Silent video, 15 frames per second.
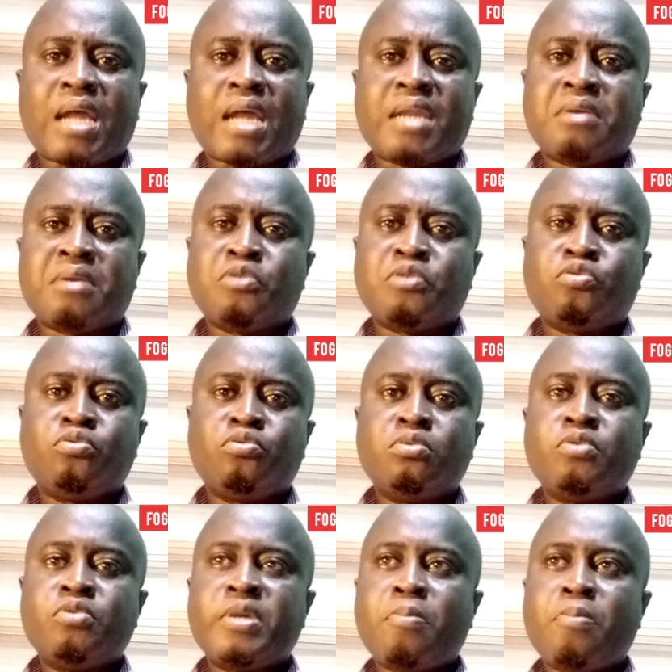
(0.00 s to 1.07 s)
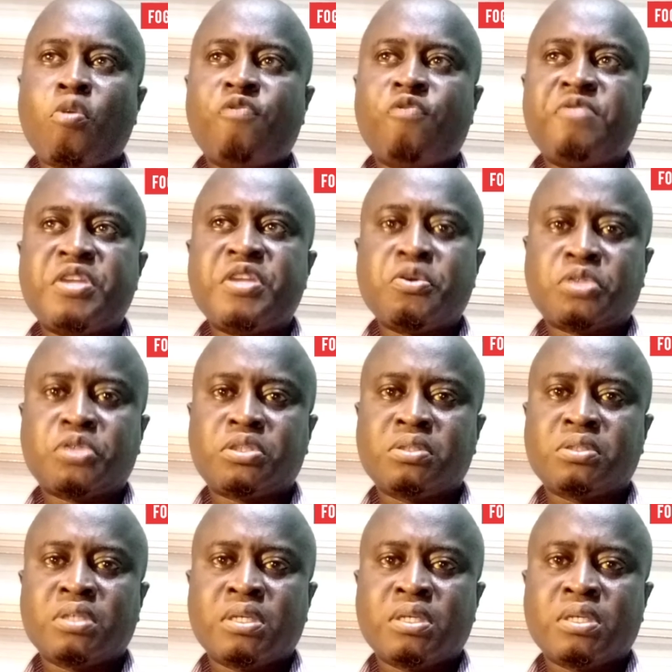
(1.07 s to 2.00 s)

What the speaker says: Are they doing more videos,